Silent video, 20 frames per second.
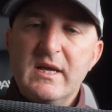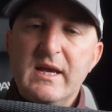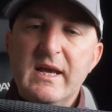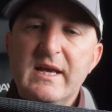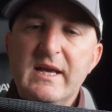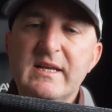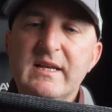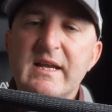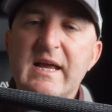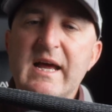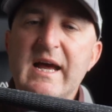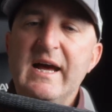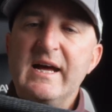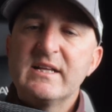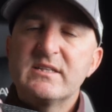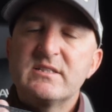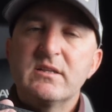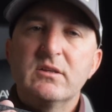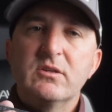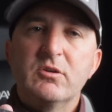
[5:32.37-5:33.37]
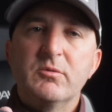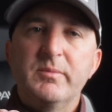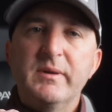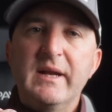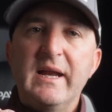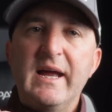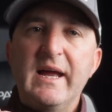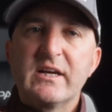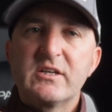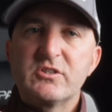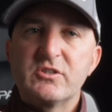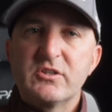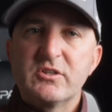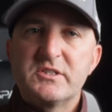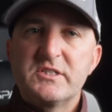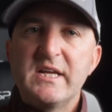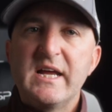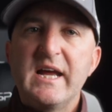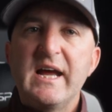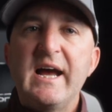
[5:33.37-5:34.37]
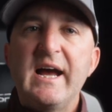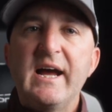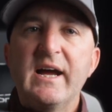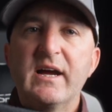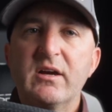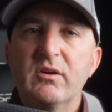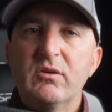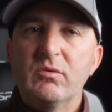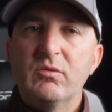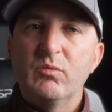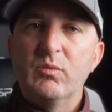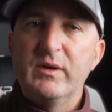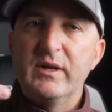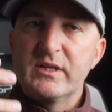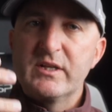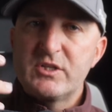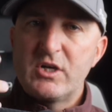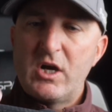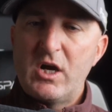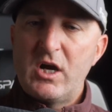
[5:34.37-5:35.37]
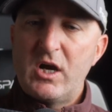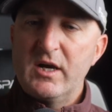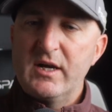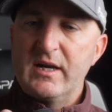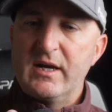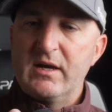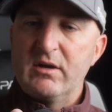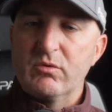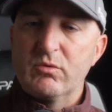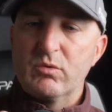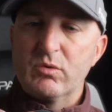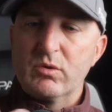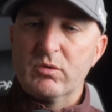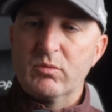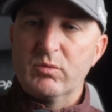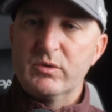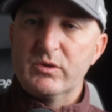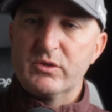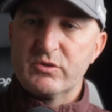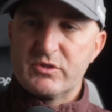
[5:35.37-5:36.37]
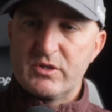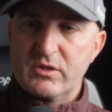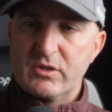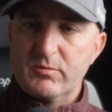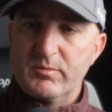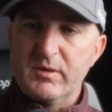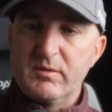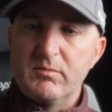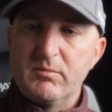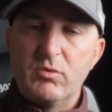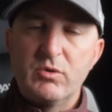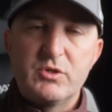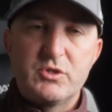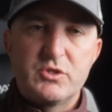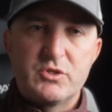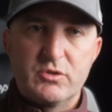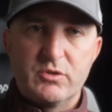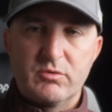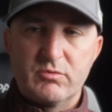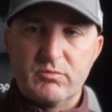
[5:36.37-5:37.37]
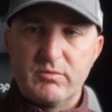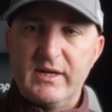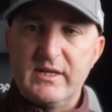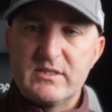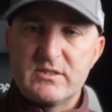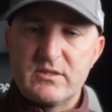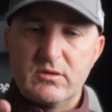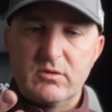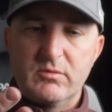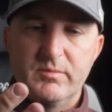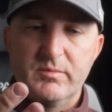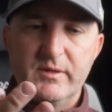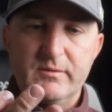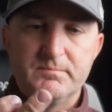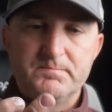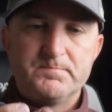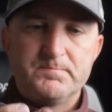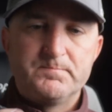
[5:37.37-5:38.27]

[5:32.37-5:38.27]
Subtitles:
and it adds a little bit of extra tack when it's hot out or when there's a little bit of moisture, it rains a little bit.